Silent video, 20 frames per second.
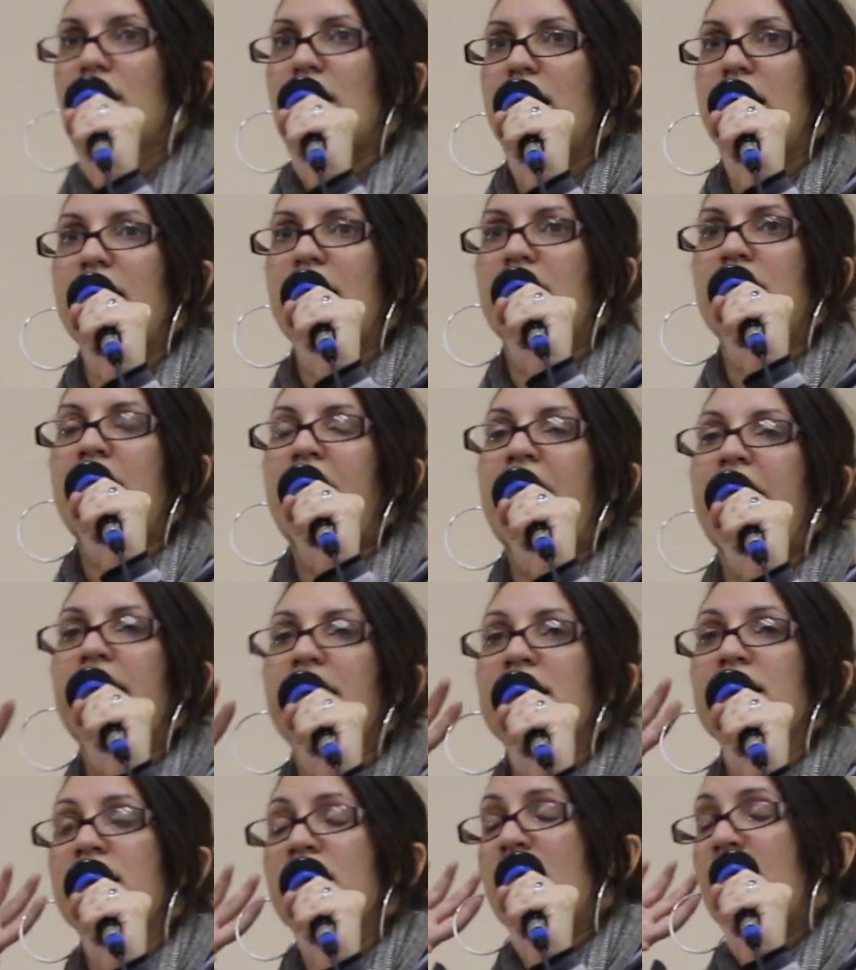And
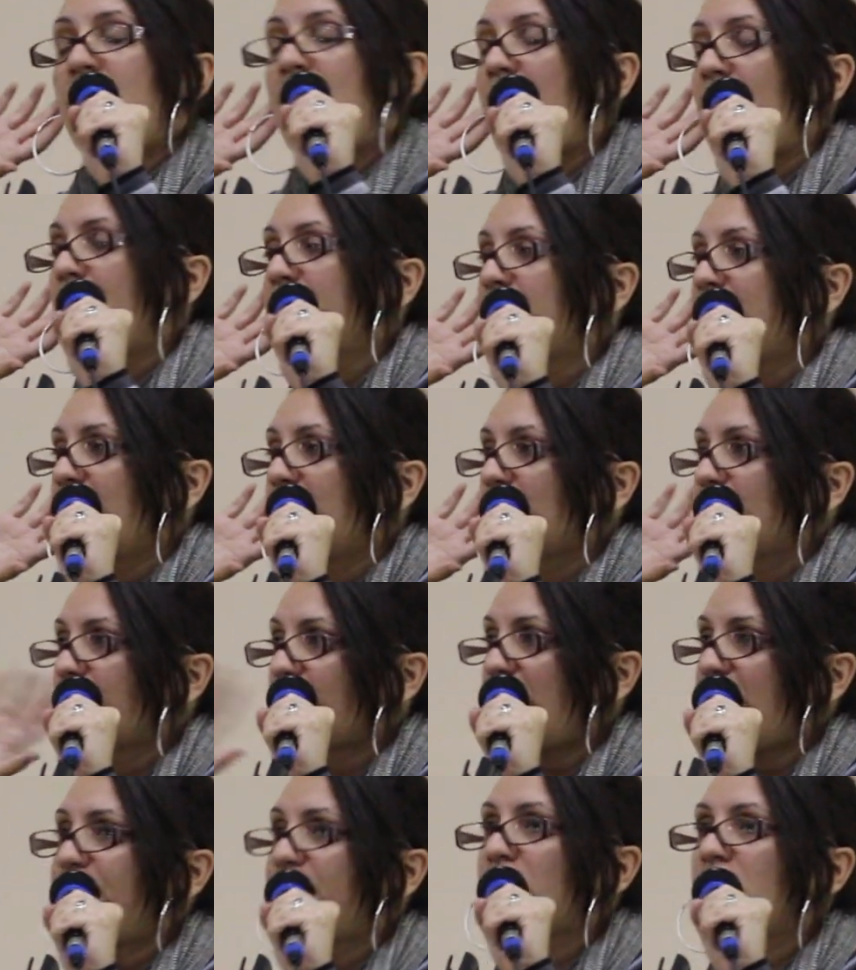I'm
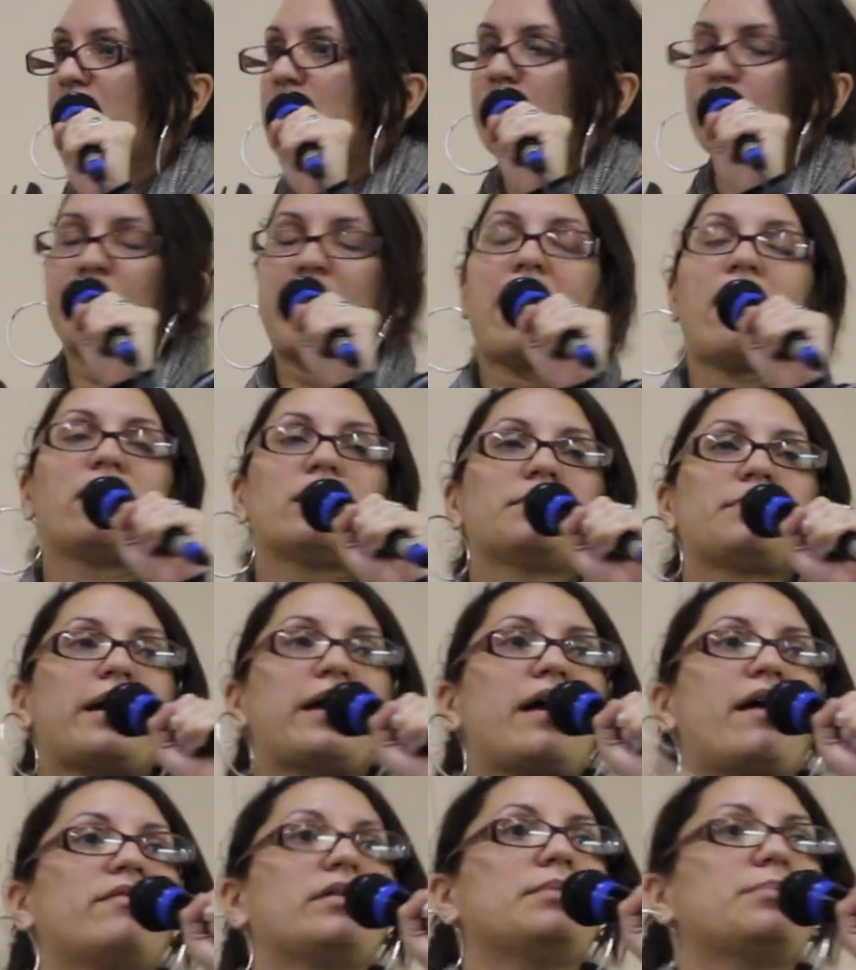grateful and empowered by
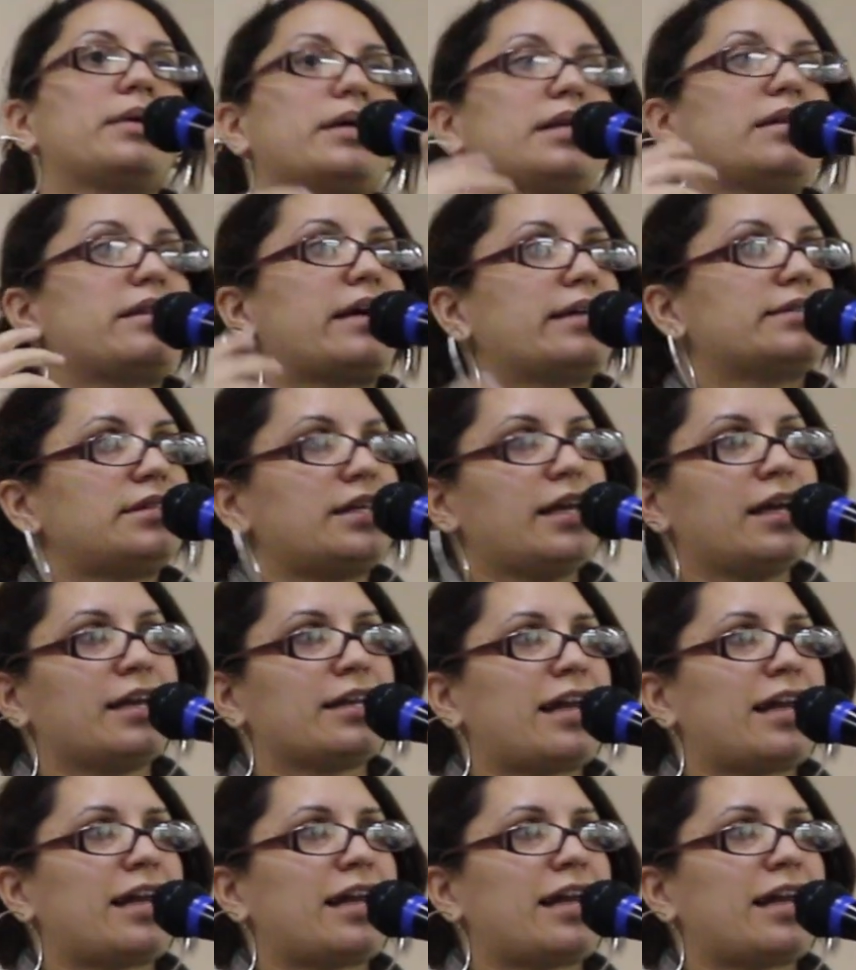everybody that's here,